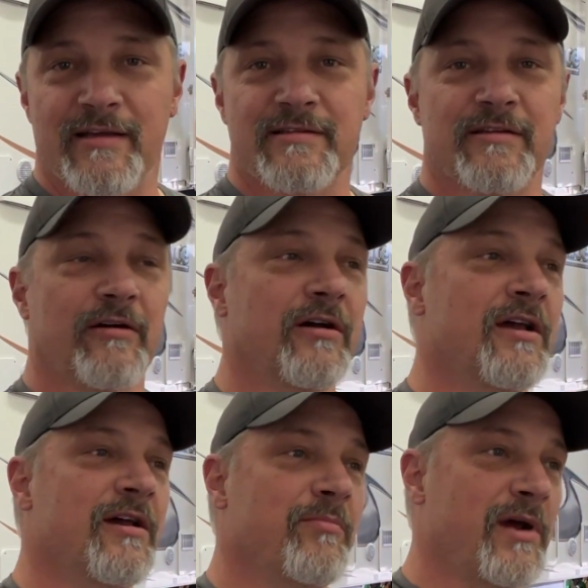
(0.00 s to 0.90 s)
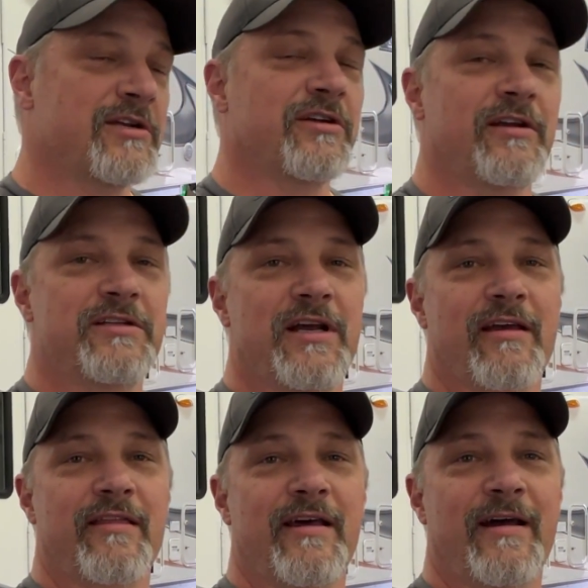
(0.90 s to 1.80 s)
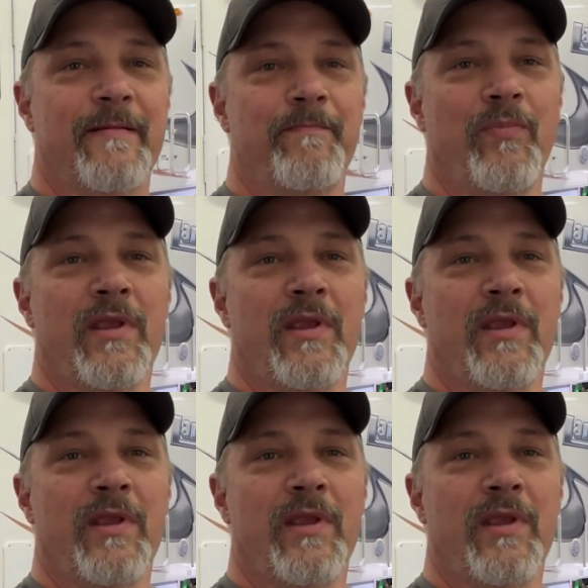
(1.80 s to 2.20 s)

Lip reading: So make sure you check that.